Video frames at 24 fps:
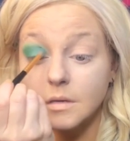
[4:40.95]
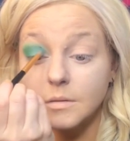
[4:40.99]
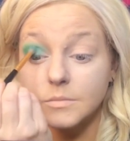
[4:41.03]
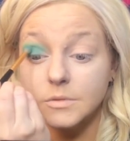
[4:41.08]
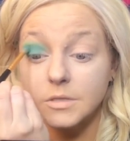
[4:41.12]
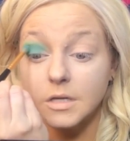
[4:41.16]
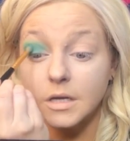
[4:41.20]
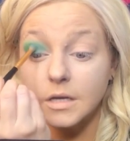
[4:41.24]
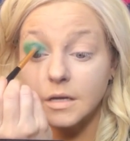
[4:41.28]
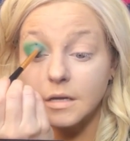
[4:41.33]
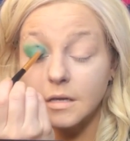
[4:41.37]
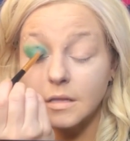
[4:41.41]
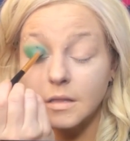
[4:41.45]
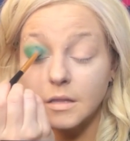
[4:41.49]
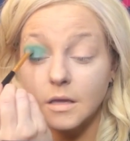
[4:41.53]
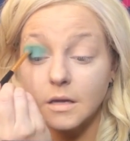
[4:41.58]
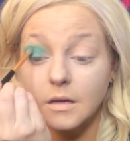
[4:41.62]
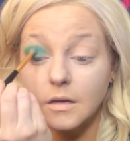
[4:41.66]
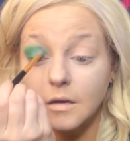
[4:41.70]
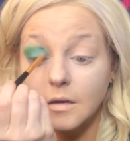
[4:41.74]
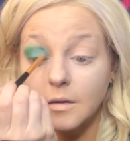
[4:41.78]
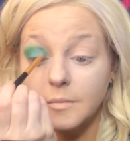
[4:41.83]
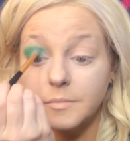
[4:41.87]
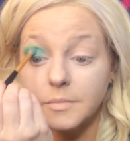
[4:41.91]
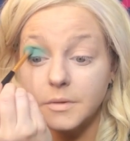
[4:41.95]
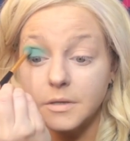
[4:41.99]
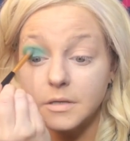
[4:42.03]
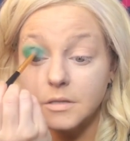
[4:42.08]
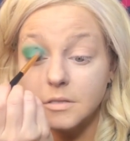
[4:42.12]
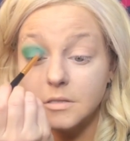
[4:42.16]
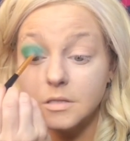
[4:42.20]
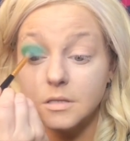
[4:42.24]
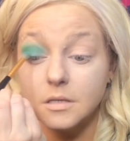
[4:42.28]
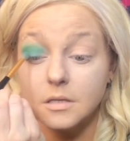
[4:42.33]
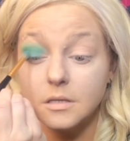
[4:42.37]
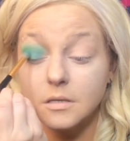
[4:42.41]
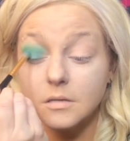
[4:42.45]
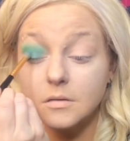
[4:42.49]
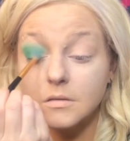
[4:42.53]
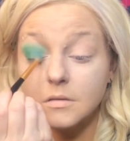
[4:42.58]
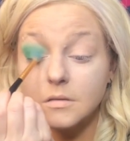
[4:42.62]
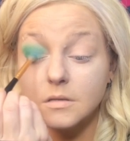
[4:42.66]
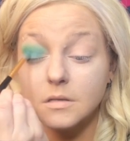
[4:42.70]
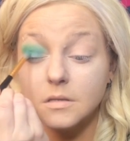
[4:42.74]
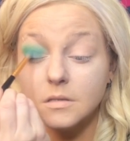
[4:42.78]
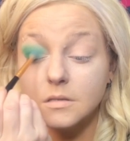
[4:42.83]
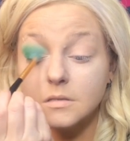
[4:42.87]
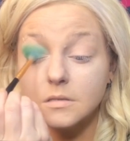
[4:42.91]
I'm taking that up into the
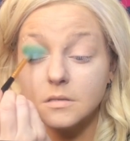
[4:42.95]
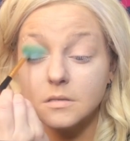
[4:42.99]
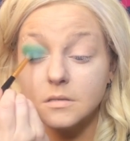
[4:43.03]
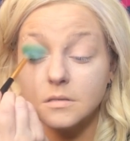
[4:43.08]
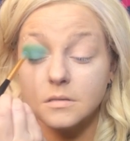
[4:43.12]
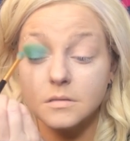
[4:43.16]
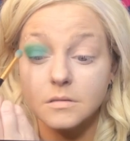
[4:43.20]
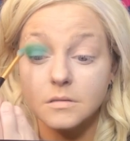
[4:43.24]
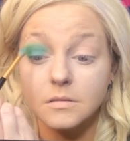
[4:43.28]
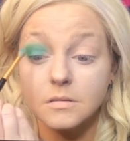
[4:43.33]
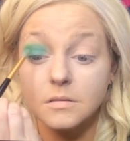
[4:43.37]
crease.